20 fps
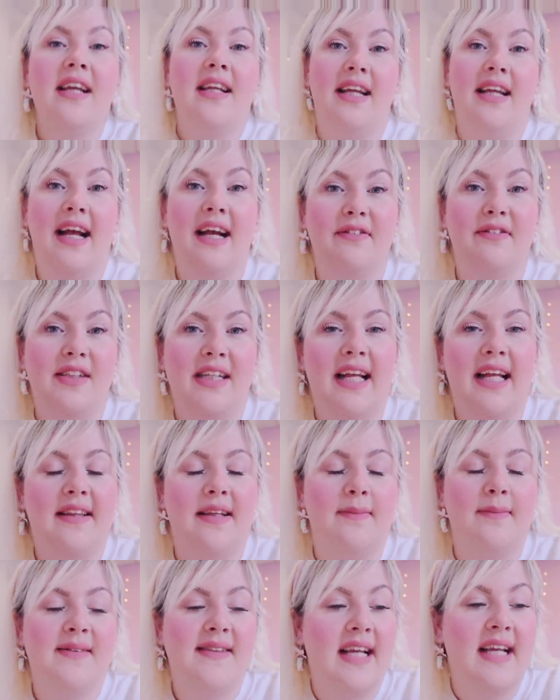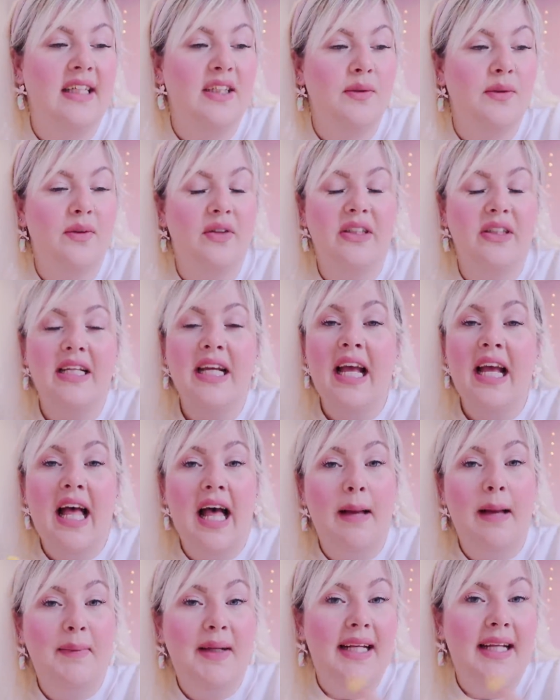You have to get them scheduled.
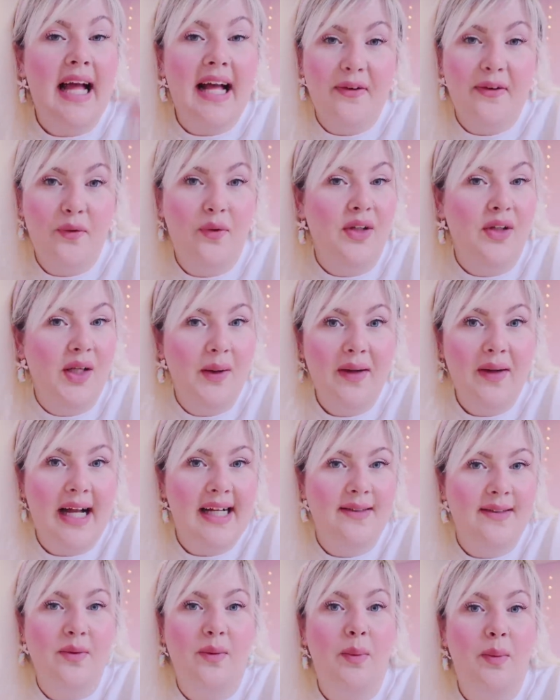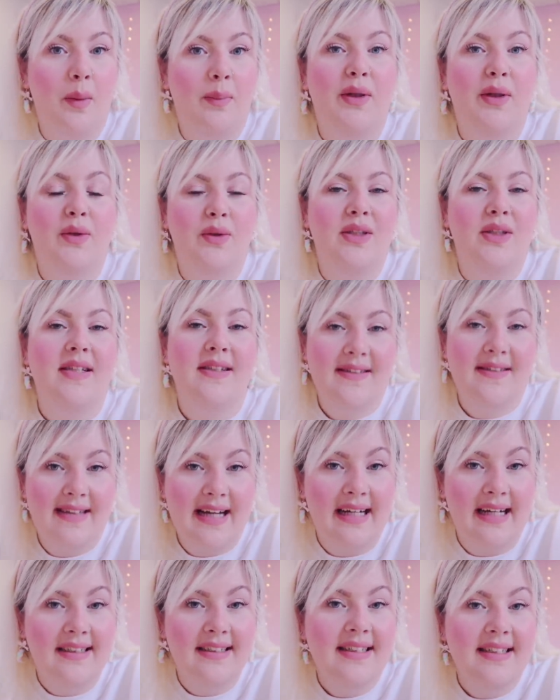I mean, I know you guys will probably
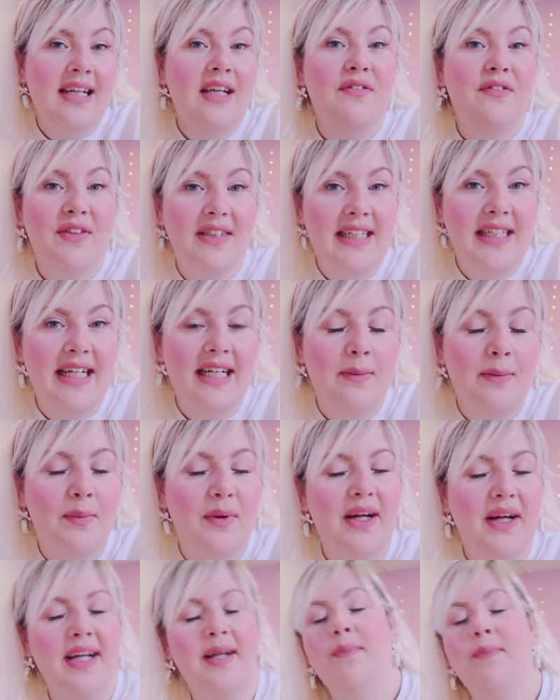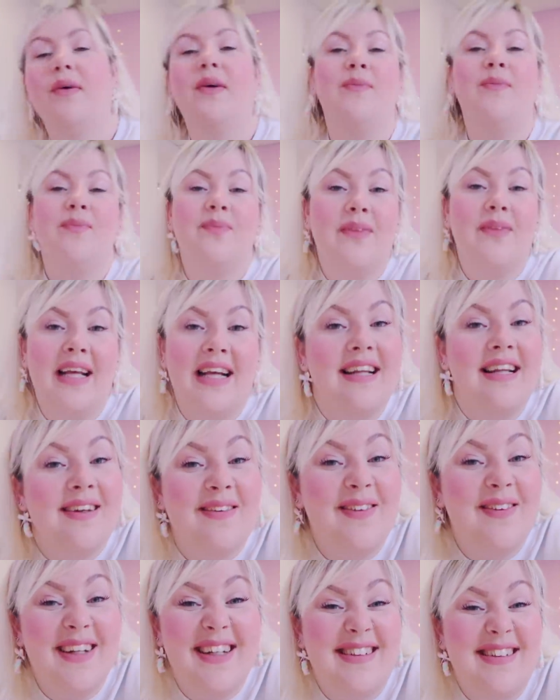understand if I take a break, but I
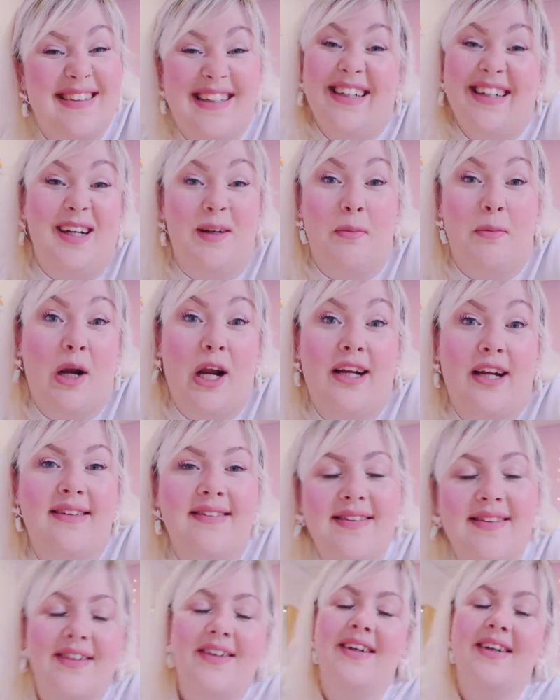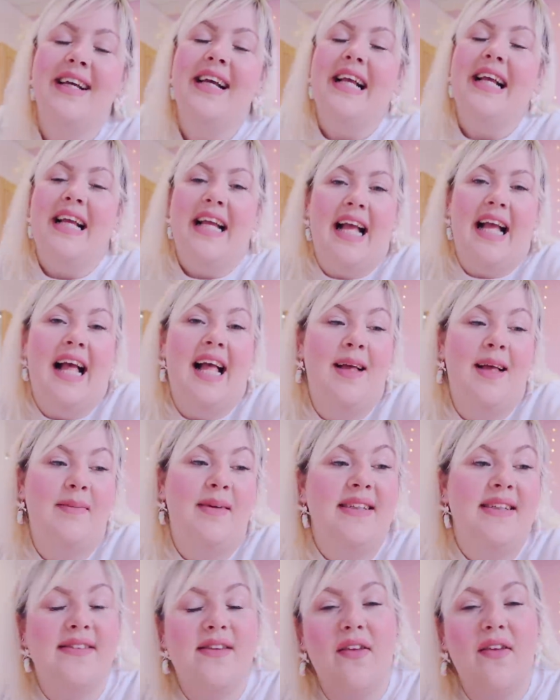don't want to take a break. So
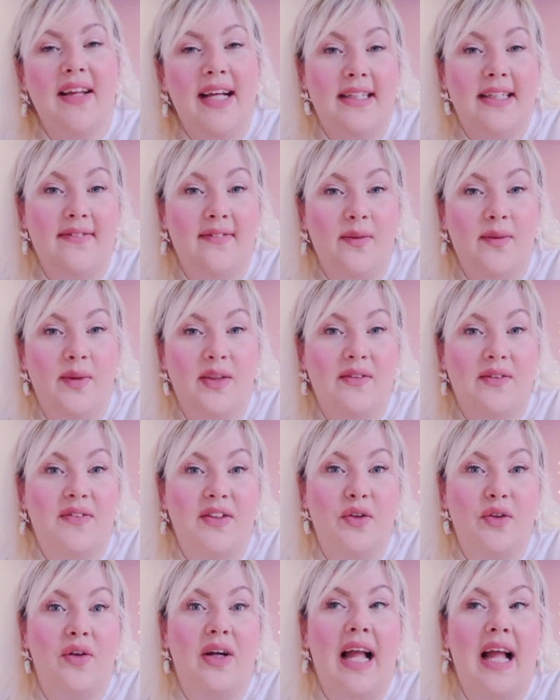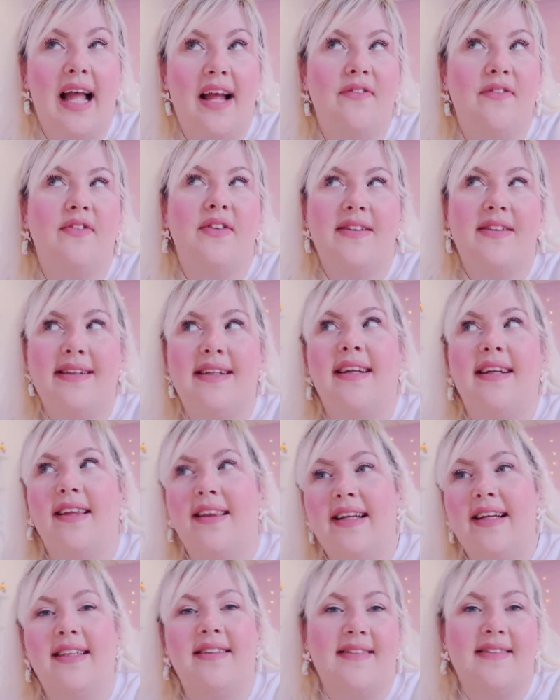it's not the end of the world if I don't get every single
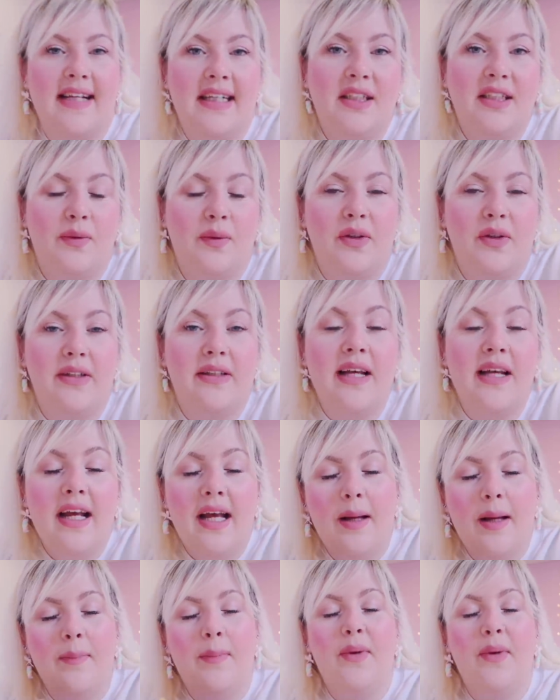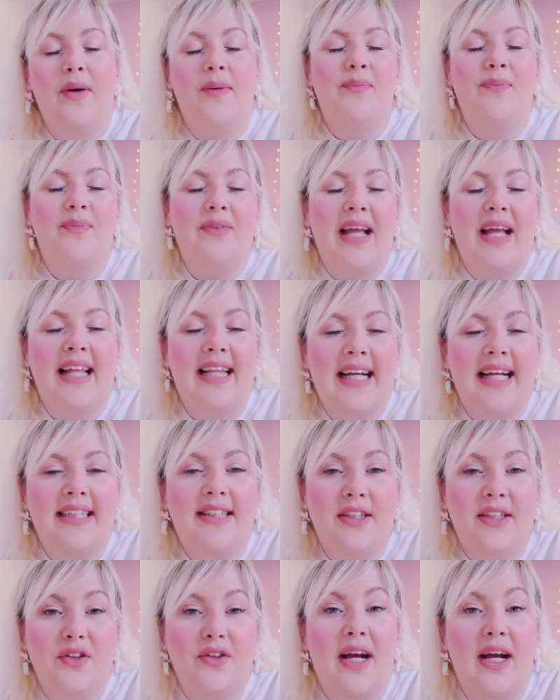thing scheduled, but I like
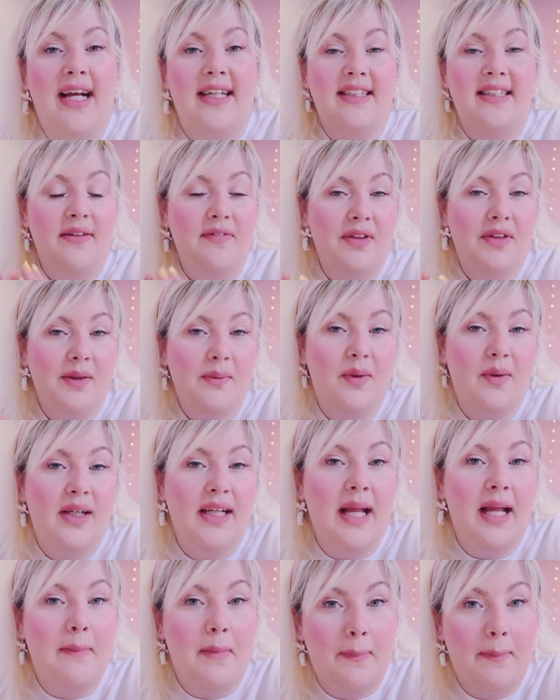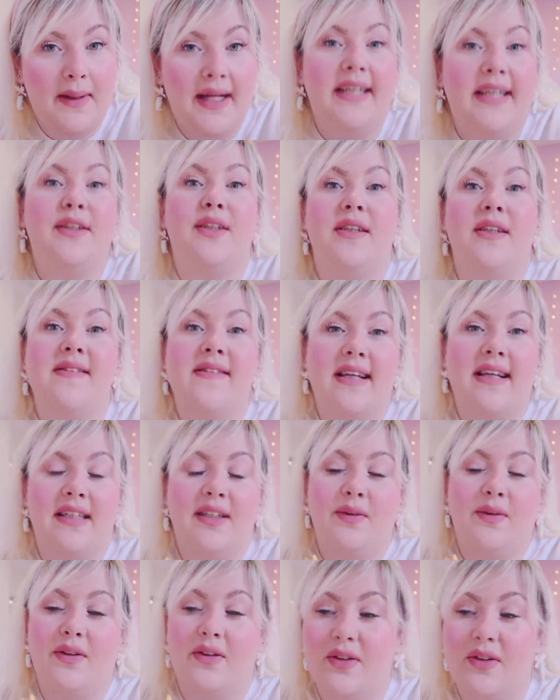to try. I definitely want to get my Patreon
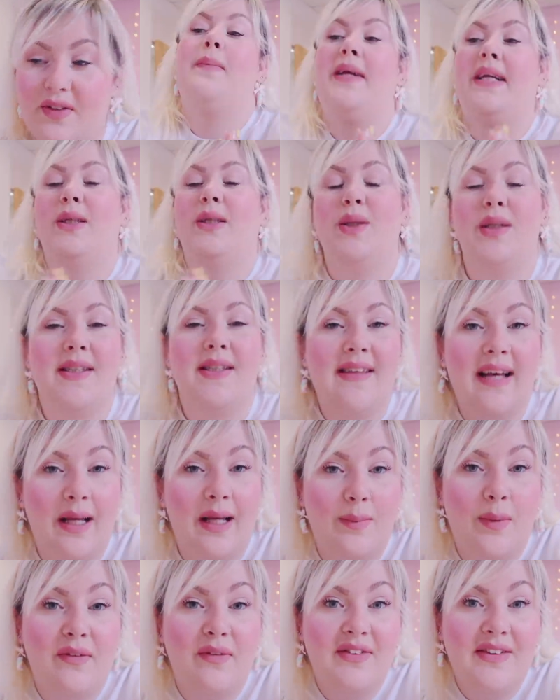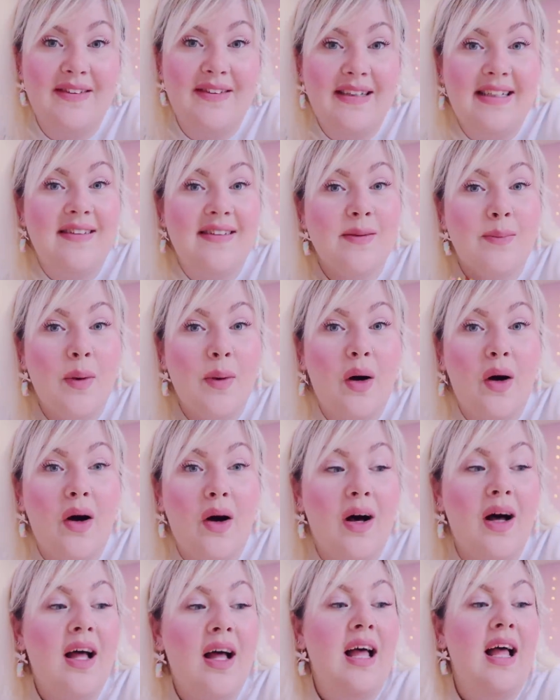scheduled because Patreons help obviously
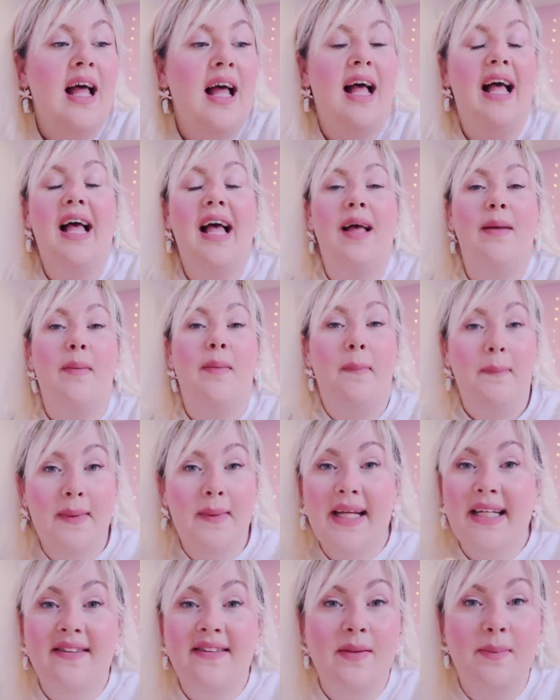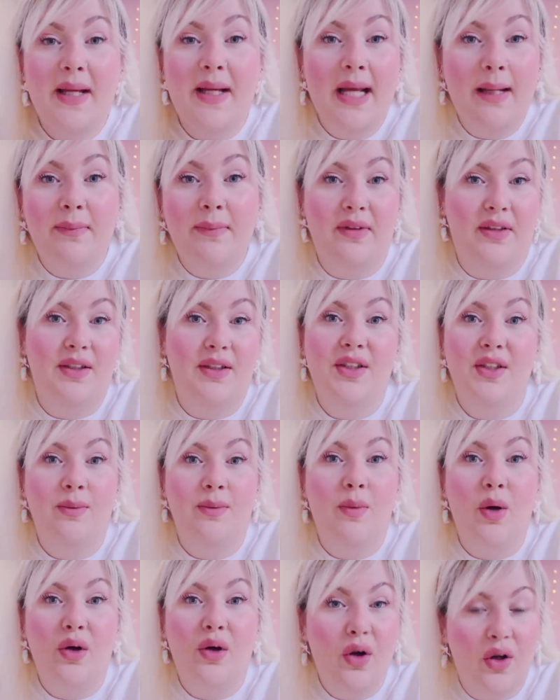support me to be able to do
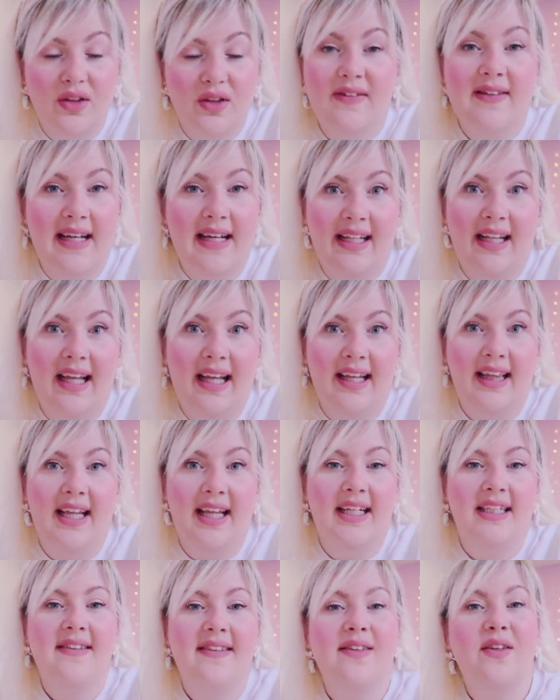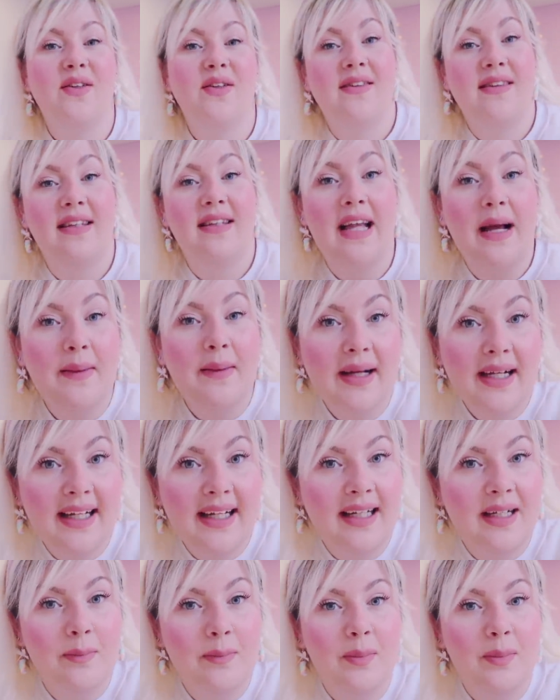more content like this, because now I can